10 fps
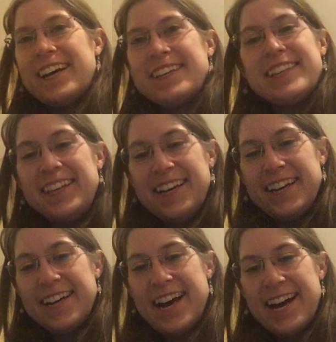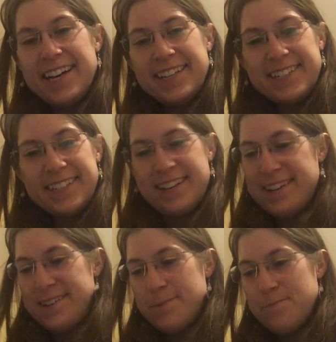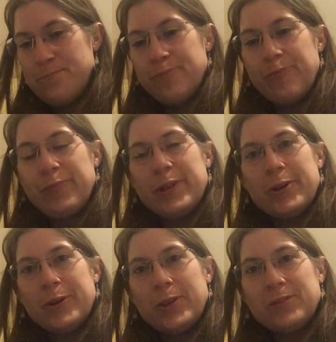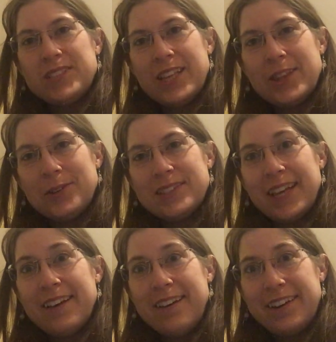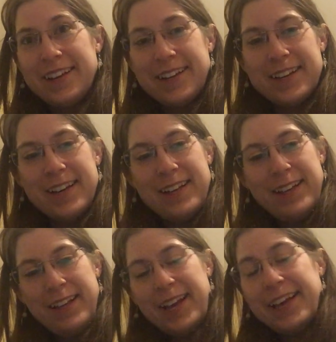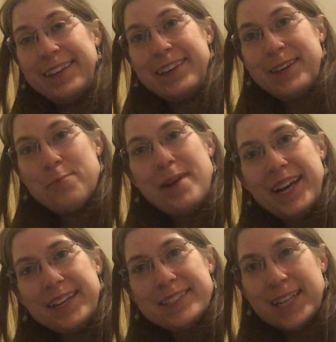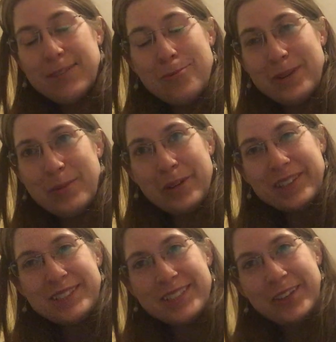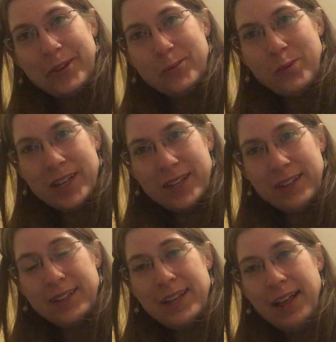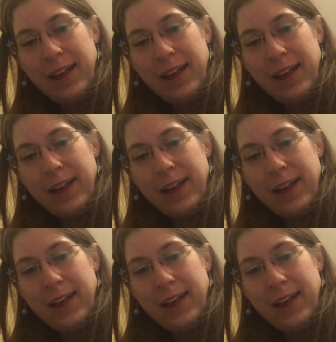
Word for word: Ikea hat. Um, you know, you've seen those iconic Ikea bags that everybody brings to Goodwill.